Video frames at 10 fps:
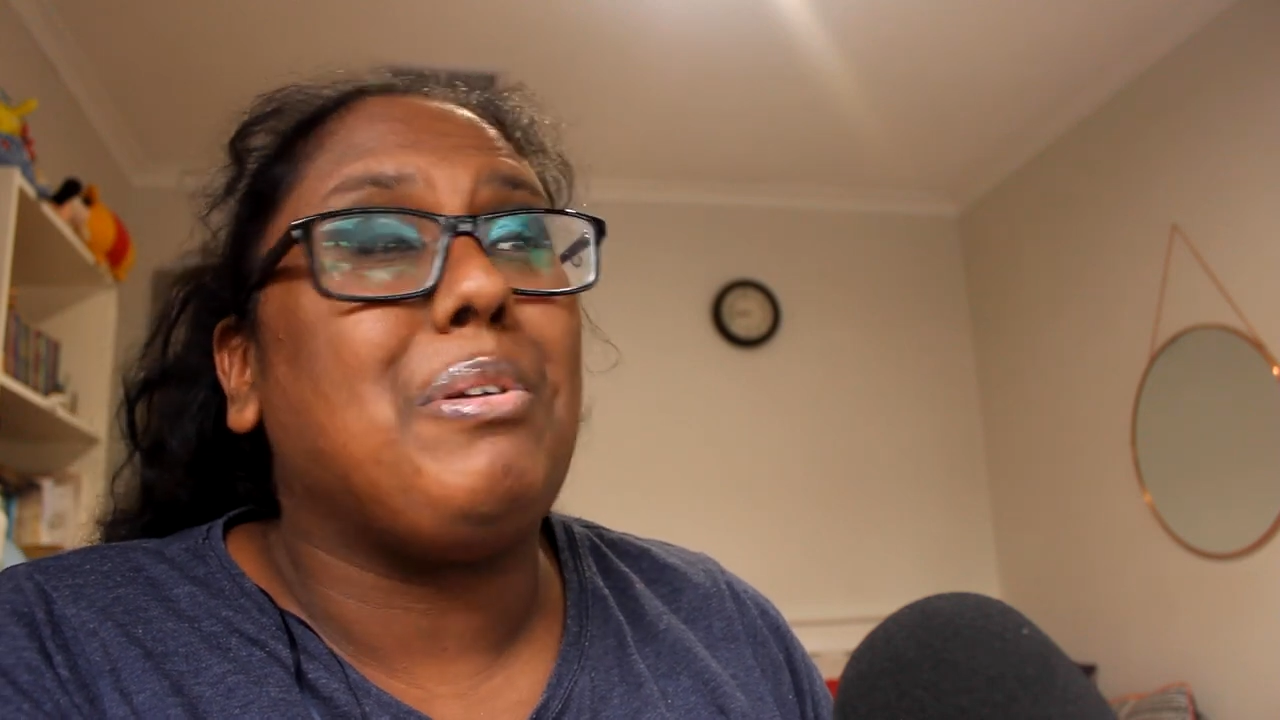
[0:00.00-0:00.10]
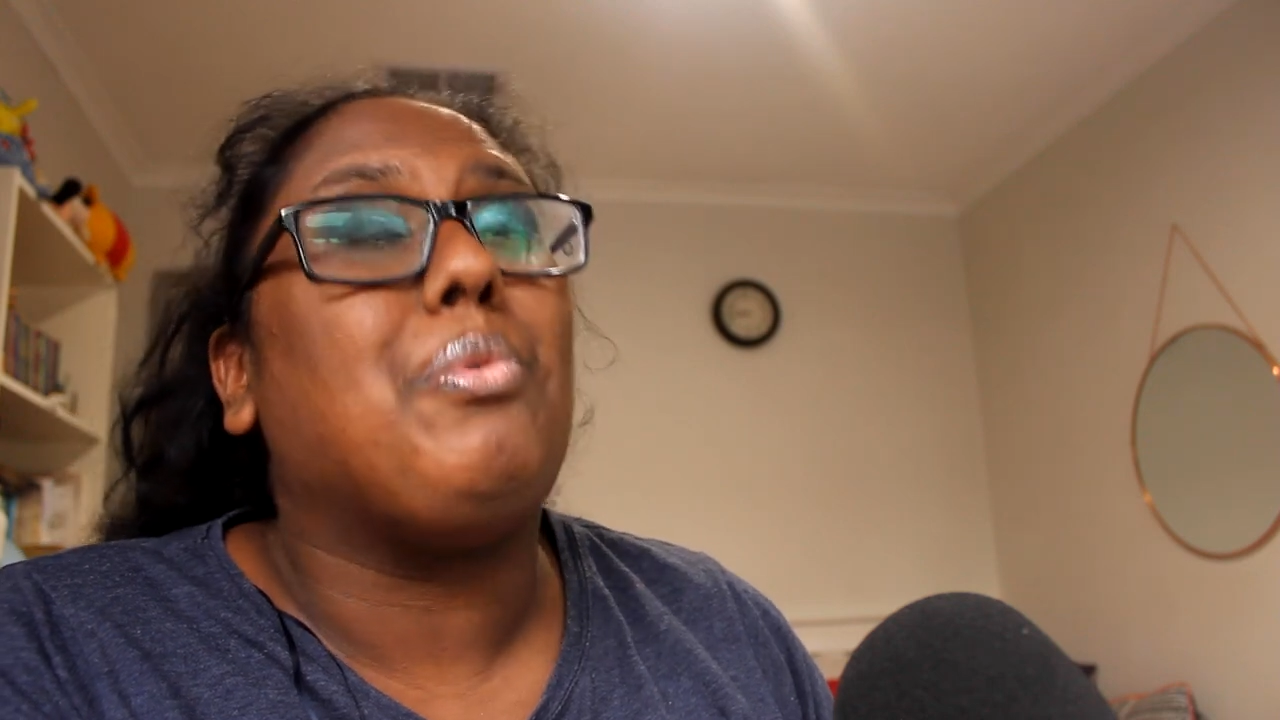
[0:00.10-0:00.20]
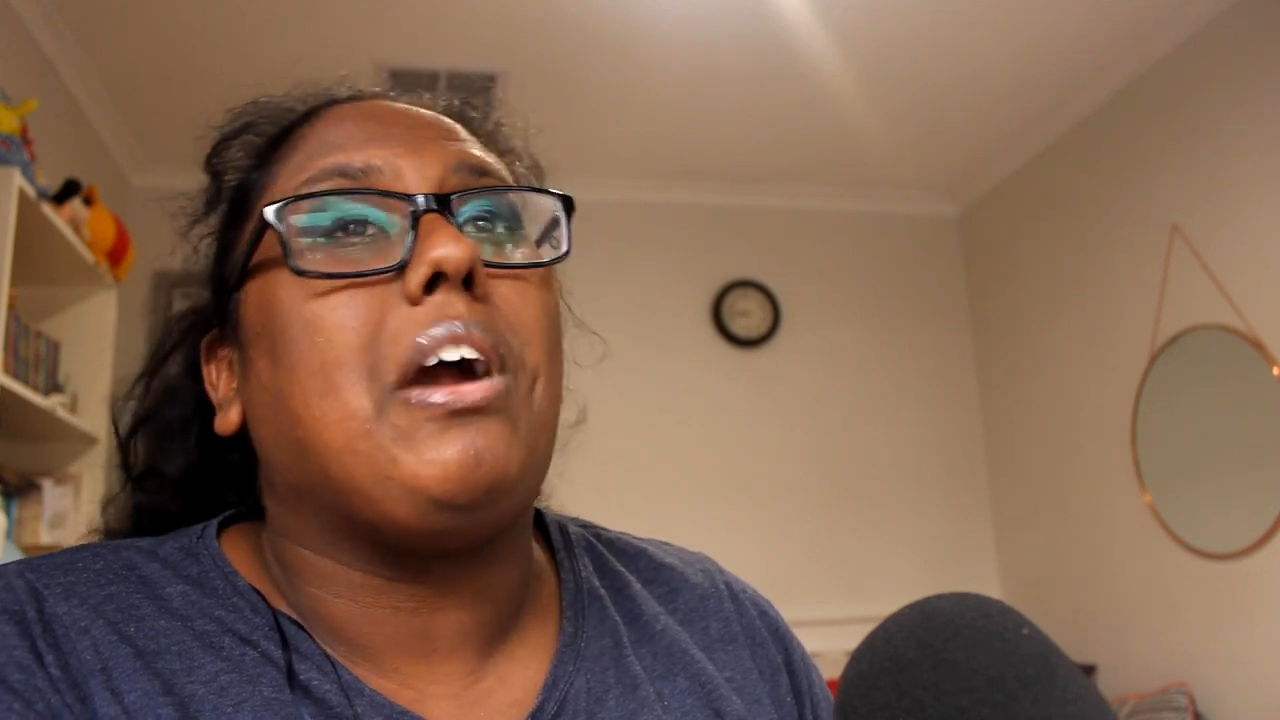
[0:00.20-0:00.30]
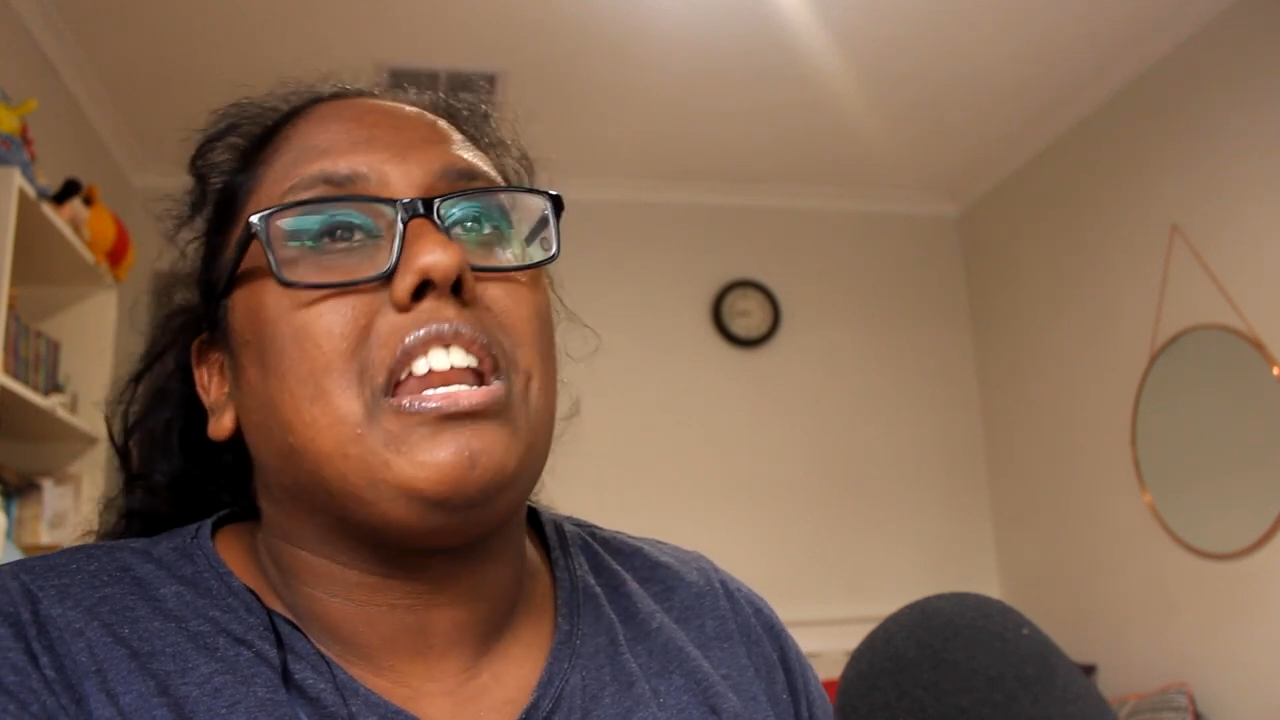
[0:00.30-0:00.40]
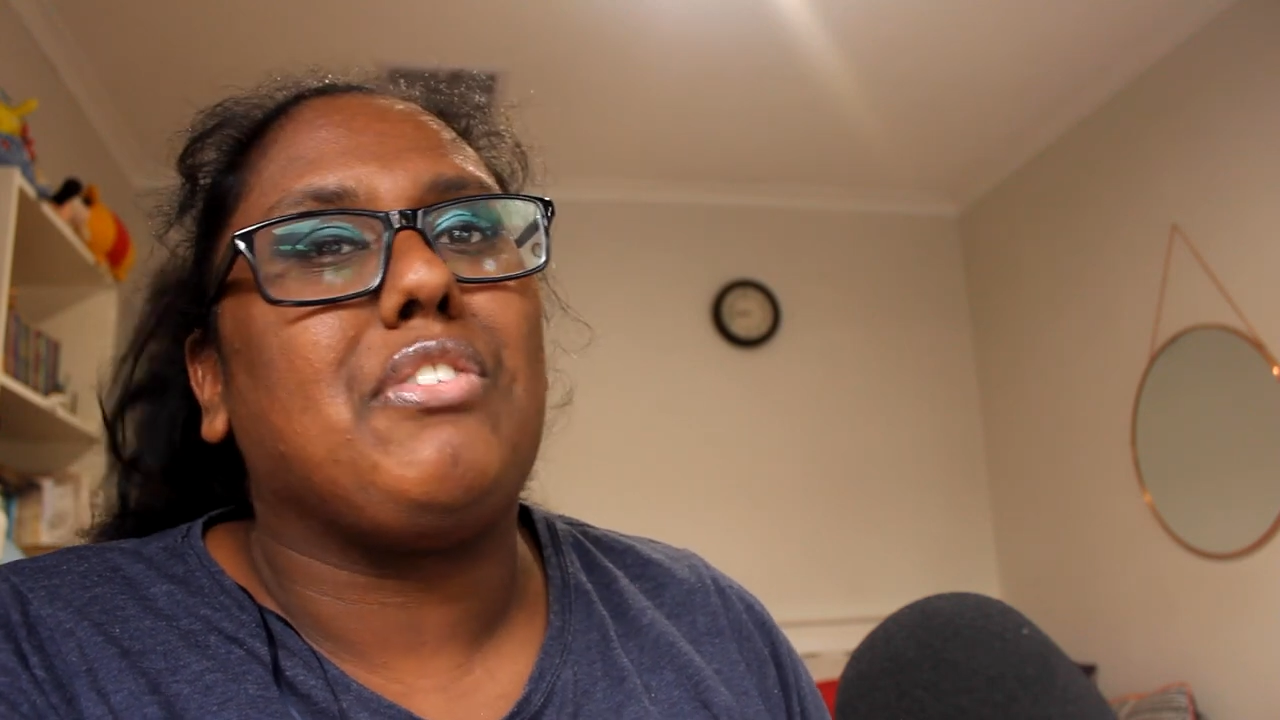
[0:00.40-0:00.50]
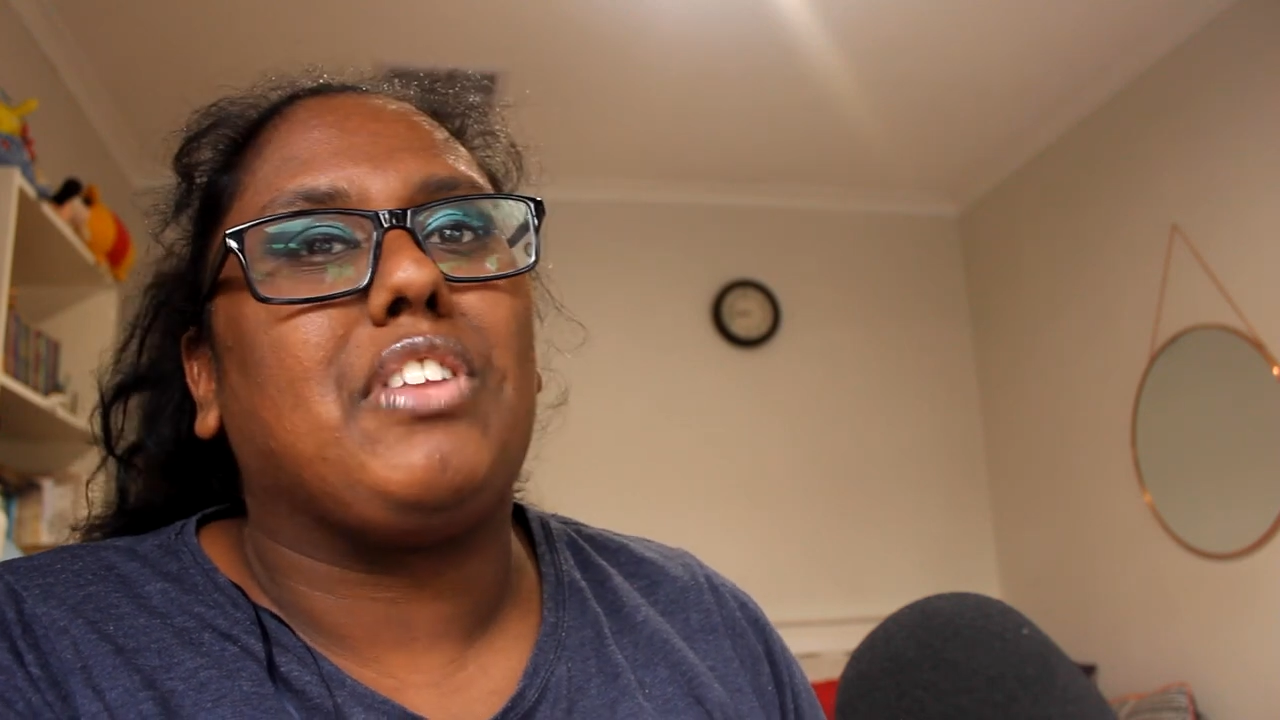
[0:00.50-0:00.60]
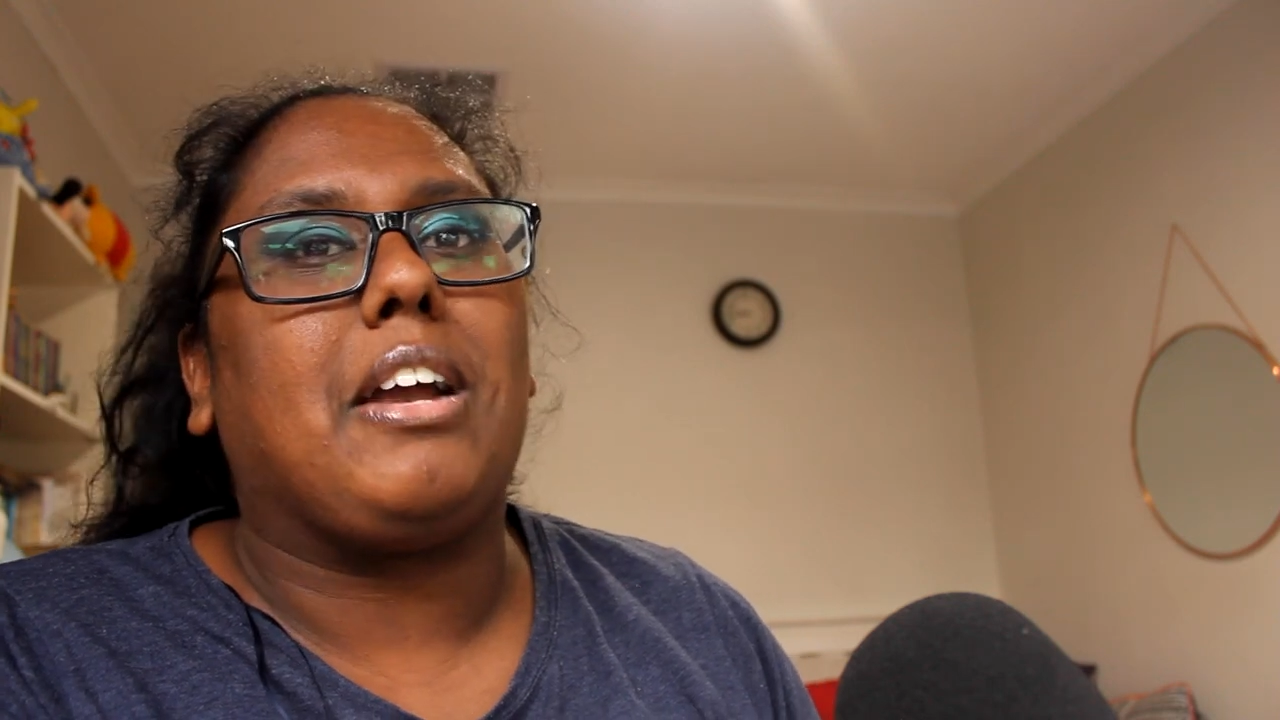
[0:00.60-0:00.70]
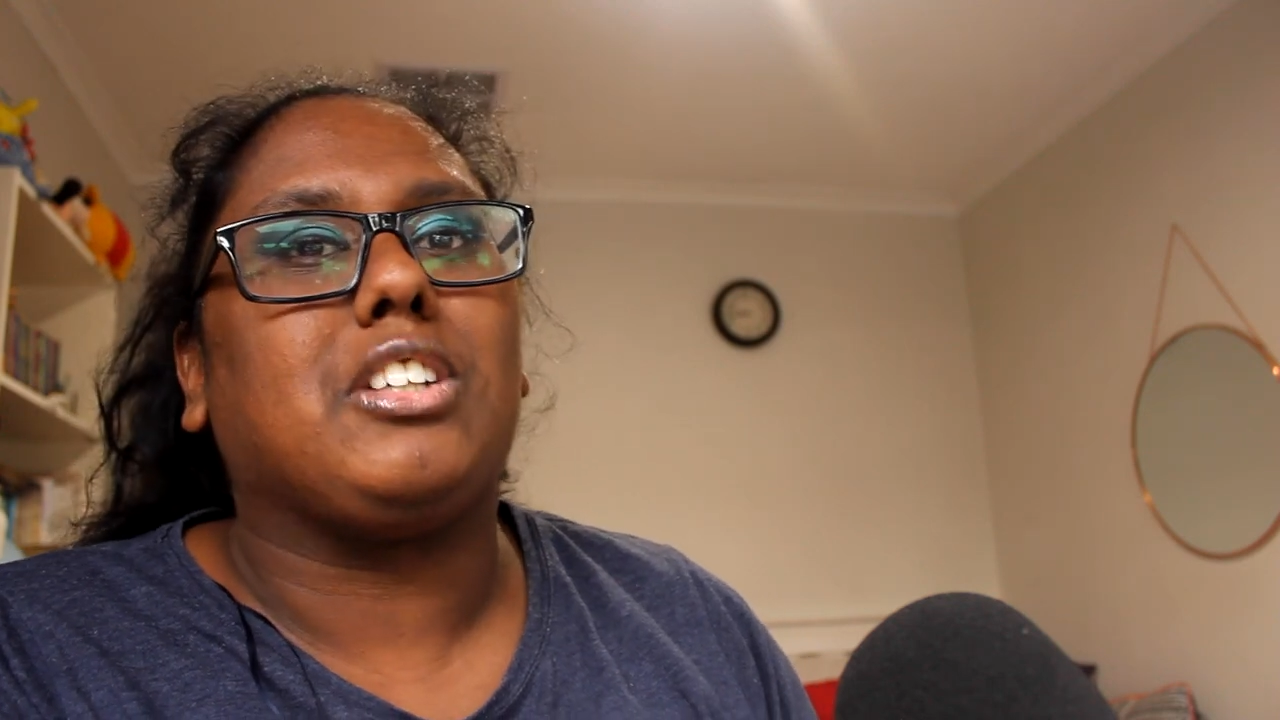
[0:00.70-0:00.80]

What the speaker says: been waiting for that.